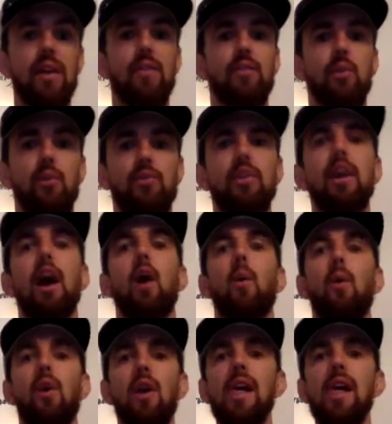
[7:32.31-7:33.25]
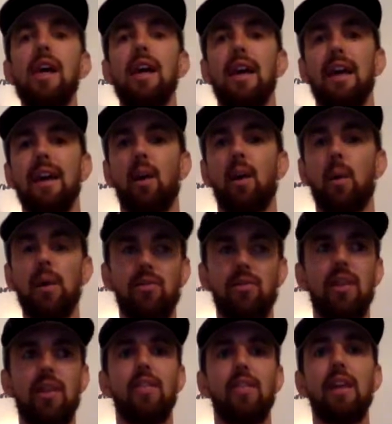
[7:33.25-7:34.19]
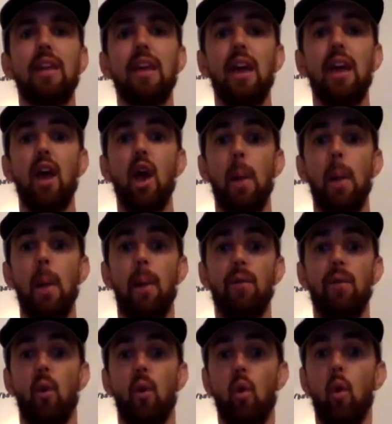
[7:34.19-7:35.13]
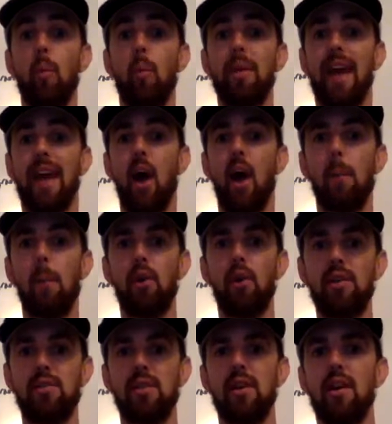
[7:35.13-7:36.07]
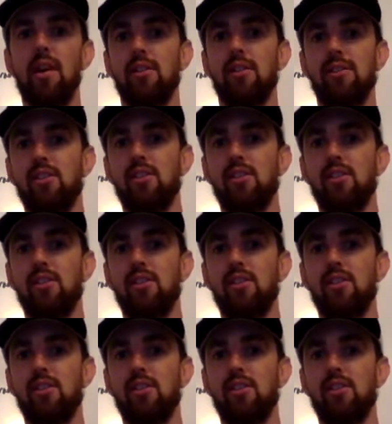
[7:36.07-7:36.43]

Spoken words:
So see how we're increasing the both aerobic output to